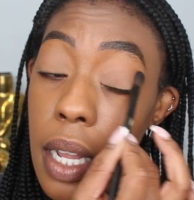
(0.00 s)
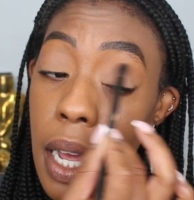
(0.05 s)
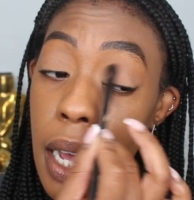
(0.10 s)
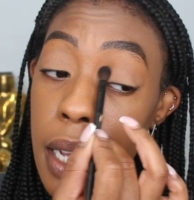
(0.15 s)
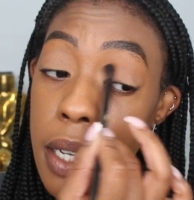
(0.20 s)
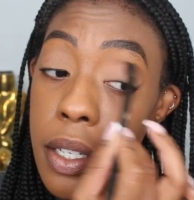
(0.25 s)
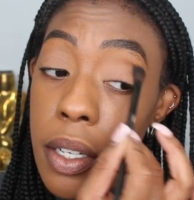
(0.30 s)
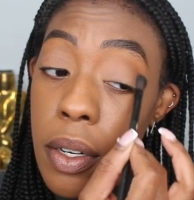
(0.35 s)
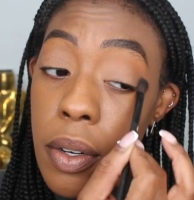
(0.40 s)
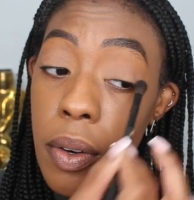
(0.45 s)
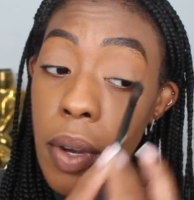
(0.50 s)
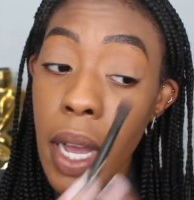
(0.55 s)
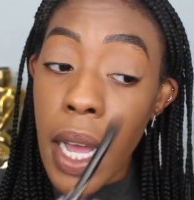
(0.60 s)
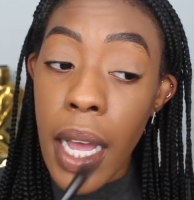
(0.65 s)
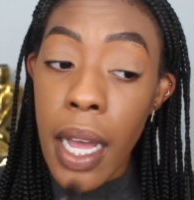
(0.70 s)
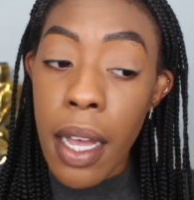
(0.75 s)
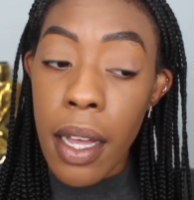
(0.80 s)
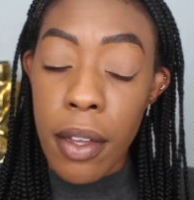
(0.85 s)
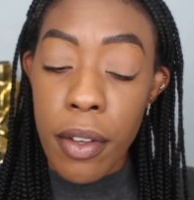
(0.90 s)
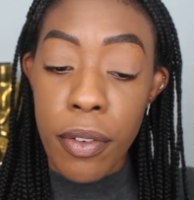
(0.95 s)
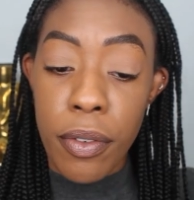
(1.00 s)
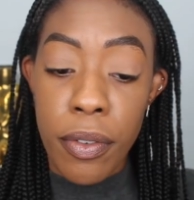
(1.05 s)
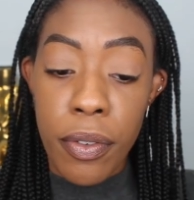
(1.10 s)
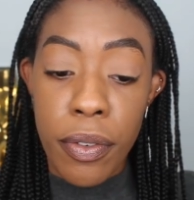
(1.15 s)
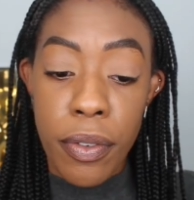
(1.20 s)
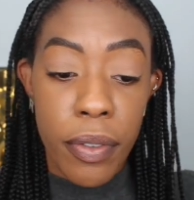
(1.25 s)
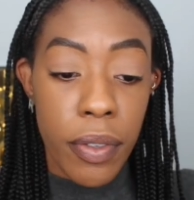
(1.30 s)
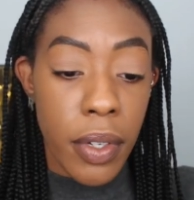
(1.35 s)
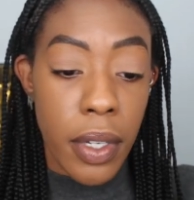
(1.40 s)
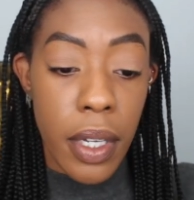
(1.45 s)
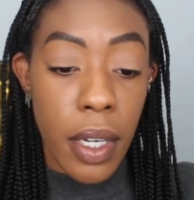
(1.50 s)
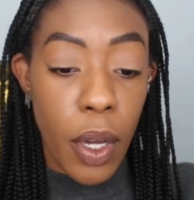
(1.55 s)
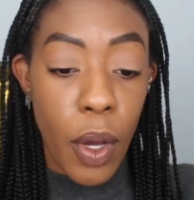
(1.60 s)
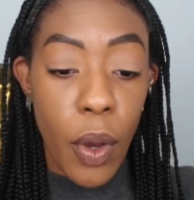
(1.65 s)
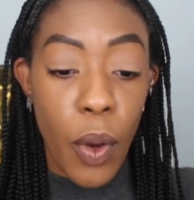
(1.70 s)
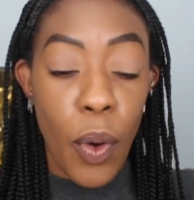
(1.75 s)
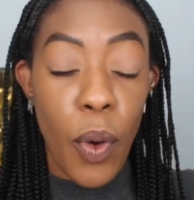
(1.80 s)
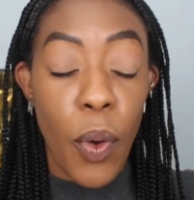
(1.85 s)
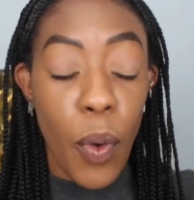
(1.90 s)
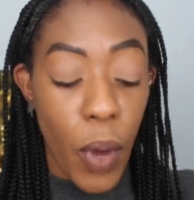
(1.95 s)
I don't have
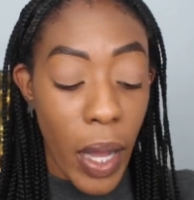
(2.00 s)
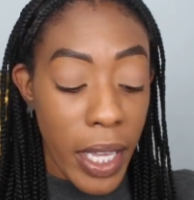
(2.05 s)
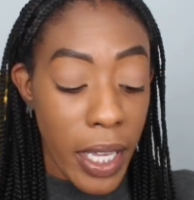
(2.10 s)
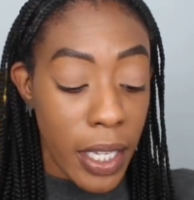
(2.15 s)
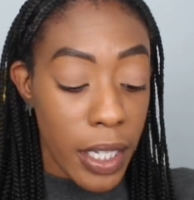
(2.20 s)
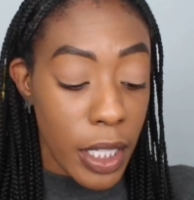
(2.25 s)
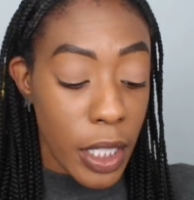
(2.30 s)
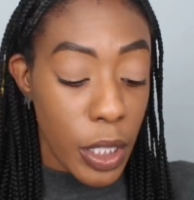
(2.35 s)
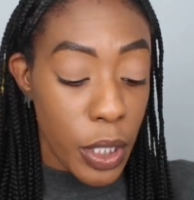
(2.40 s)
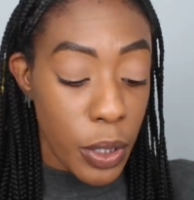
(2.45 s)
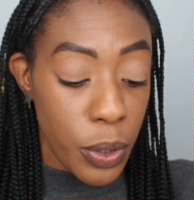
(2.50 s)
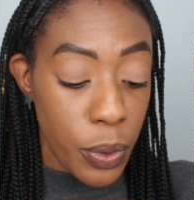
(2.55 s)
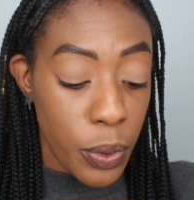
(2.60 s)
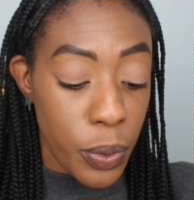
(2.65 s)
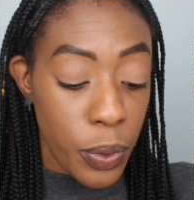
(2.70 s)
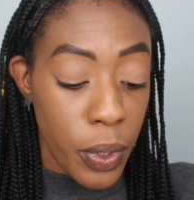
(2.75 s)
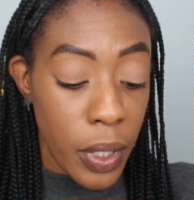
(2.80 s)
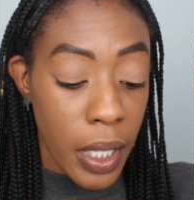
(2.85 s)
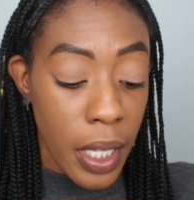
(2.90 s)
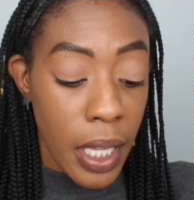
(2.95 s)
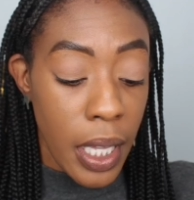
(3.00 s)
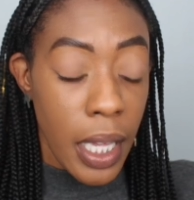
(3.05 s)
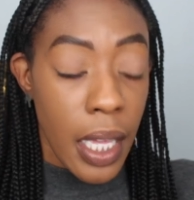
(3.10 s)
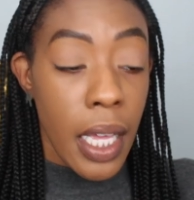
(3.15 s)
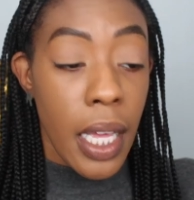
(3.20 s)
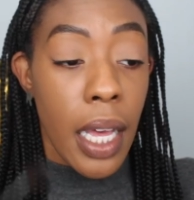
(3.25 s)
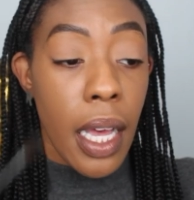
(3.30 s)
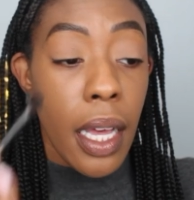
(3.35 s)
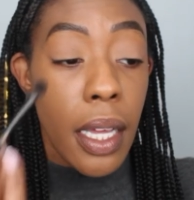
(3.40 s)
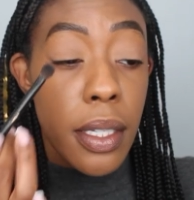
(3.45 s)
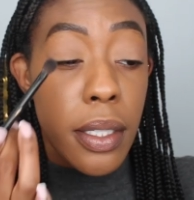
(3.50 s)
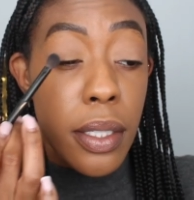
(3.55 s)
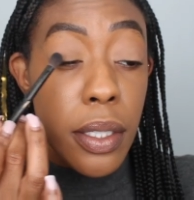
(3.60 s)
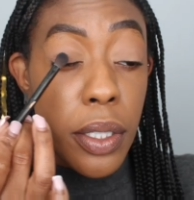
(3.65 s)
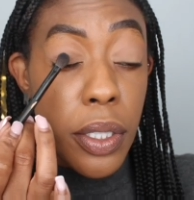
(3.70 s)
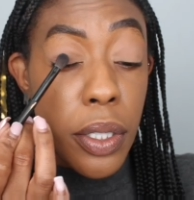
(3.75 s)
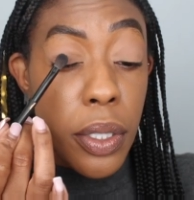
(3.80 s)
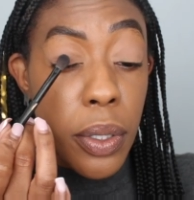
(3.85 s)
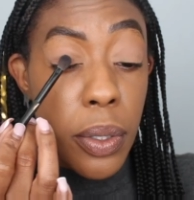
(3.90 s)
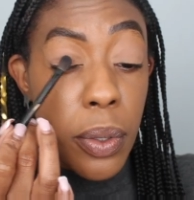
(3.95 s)
quite a clue as
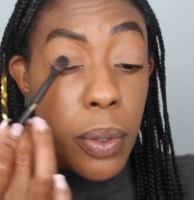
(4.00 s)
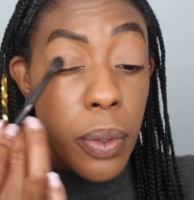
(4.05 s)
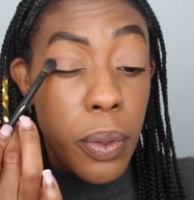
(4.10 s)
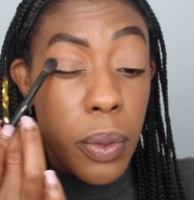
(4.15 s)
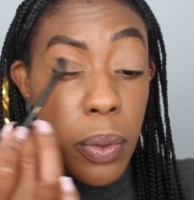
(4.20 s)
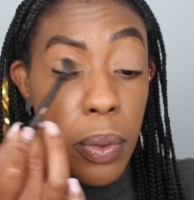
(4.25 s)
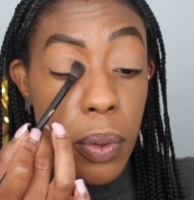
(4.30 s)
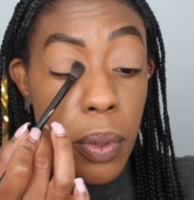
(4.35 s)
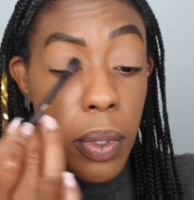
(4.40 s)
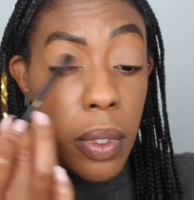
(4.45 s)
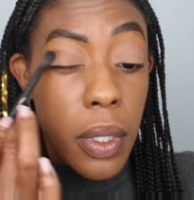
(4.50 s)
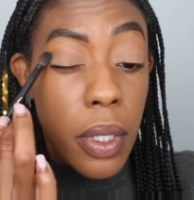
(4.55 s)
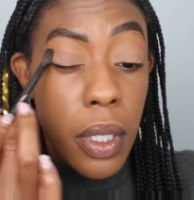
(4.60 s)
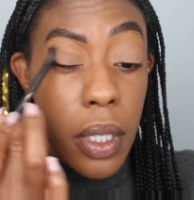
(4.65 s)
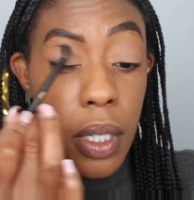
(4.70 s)
to